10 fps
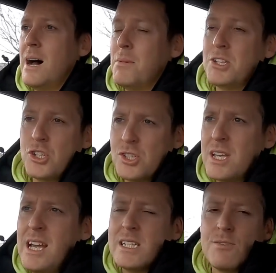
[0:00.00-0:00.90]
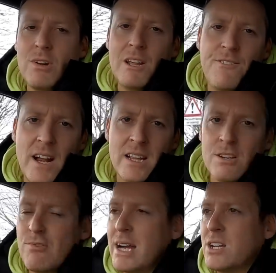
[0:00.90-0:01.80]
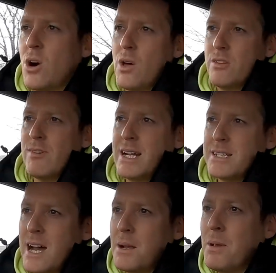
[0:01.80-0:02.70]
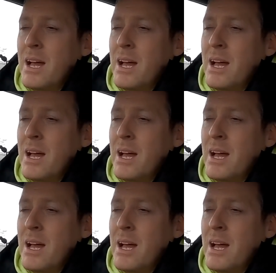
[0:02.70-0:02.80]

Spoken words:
It's just a case of really finding the right car at the right time.